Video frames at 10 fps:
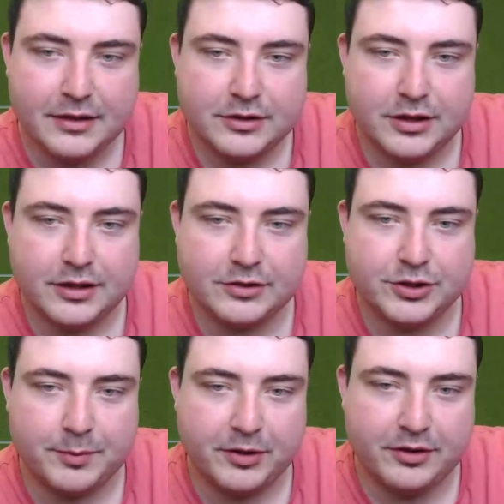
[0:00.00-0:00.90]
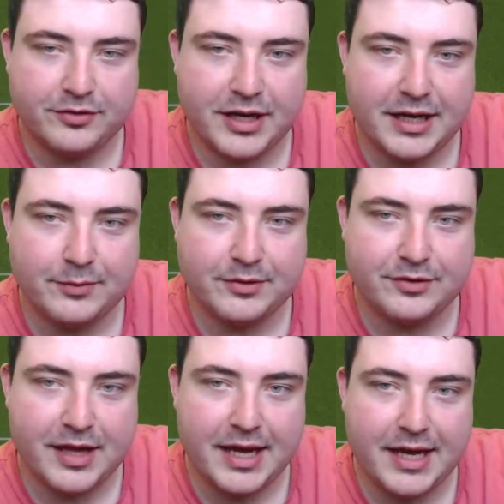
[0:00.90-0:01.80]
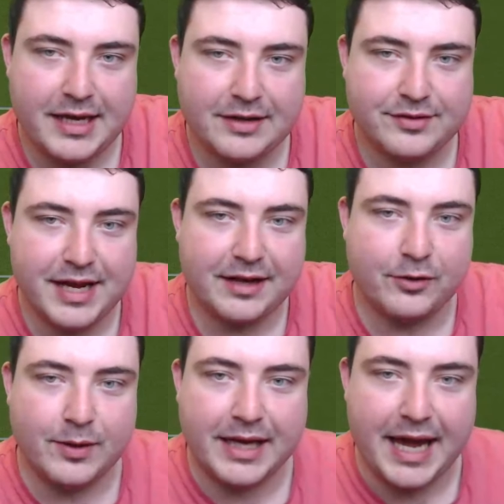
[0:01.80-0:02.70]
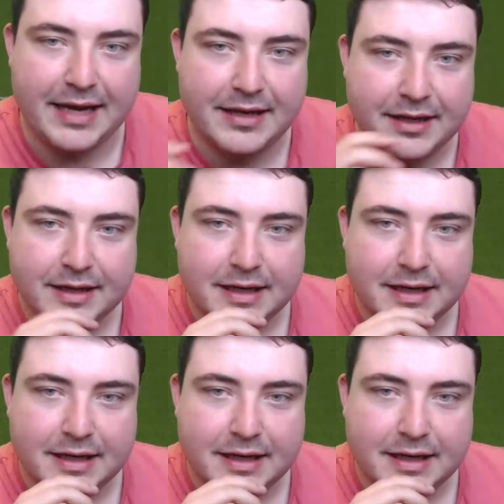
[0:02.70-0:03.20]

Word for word: Szoboshlai's eye was there. Here's Négo again.